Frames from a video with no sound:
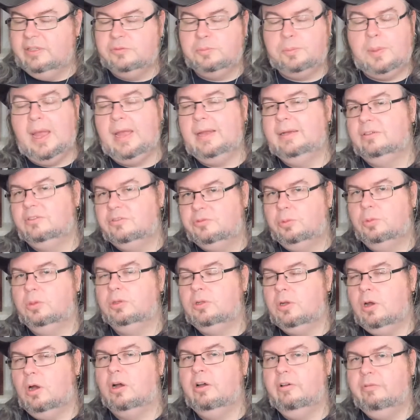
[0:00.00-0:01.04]
paints would
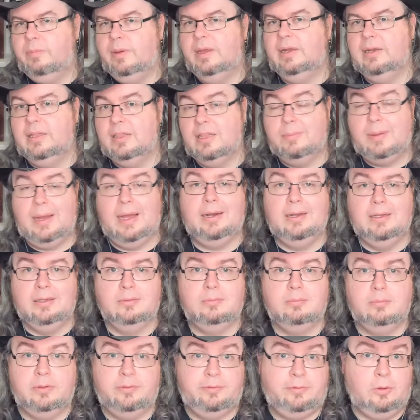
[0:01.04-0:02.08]
not have been in the palette
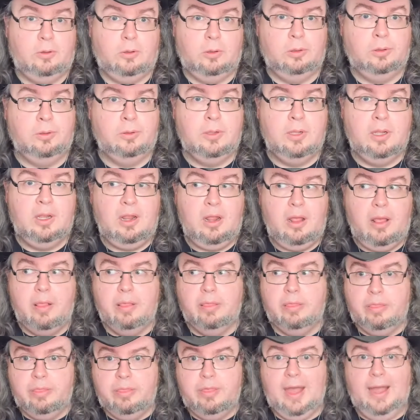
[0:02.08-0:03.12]
before
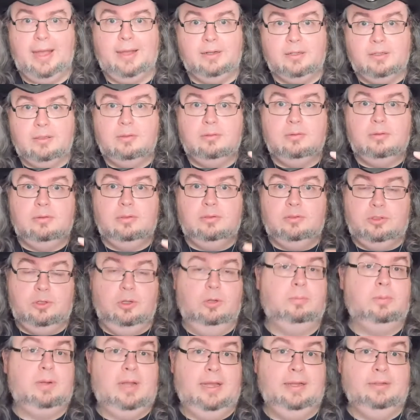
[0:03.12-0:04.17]
that
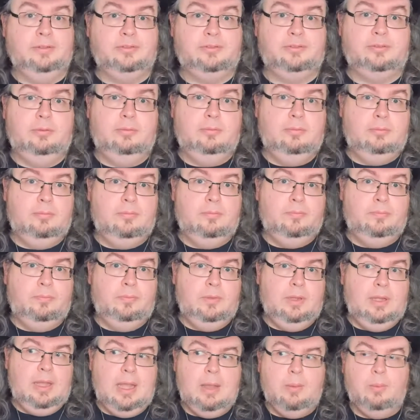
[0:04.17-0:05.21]
took place.
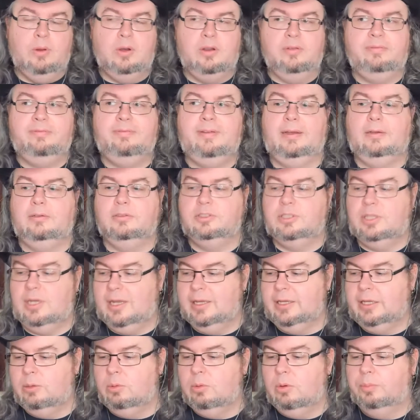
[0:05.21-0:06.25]
It would have felt like
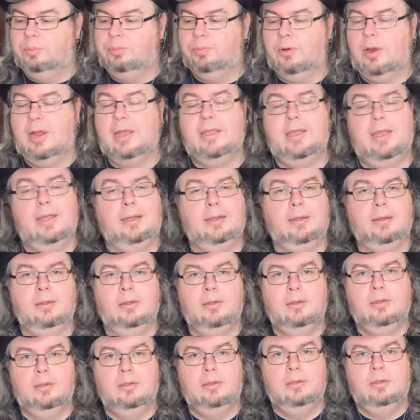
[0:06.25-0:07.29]
you were breaking
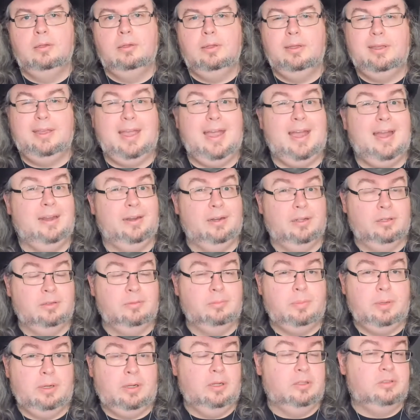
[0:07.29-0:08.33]
canon
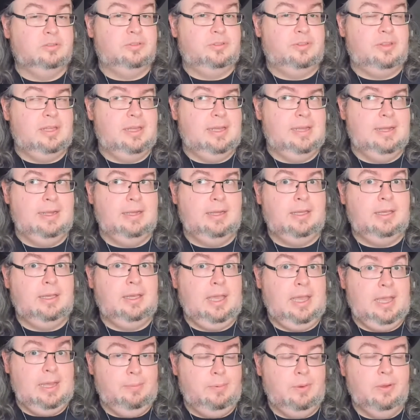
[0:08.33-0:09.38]
because the
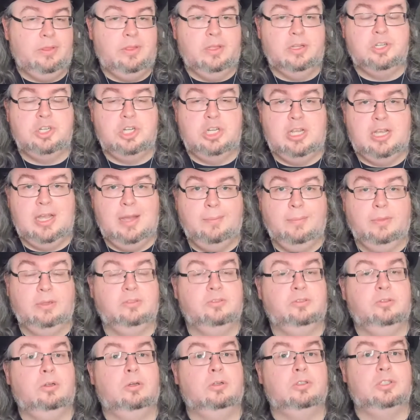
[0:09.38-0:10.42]
keeper, the GM,
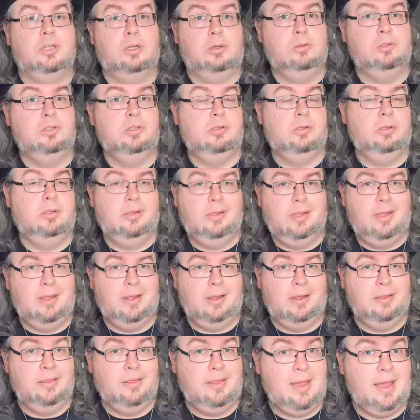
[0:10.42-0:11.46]
has not told you that
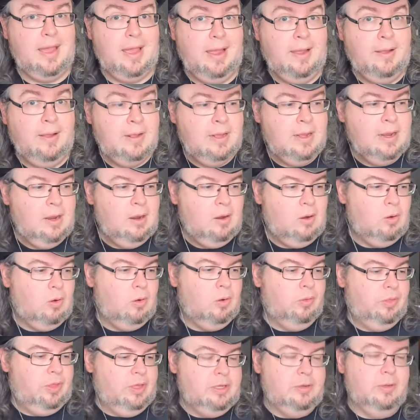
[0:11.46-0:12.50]
they're there,
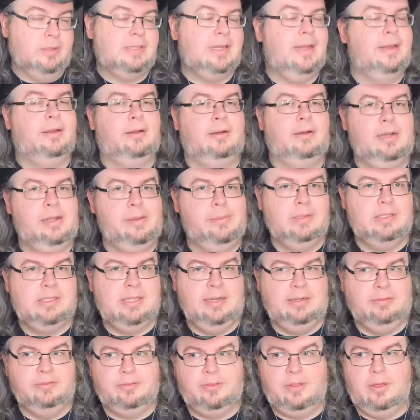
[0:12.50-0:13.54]
or that you're taking
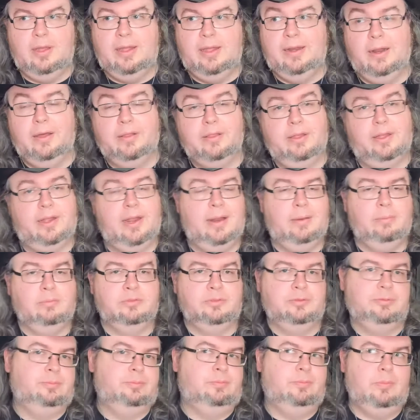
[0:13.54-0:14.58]
liberties that in other games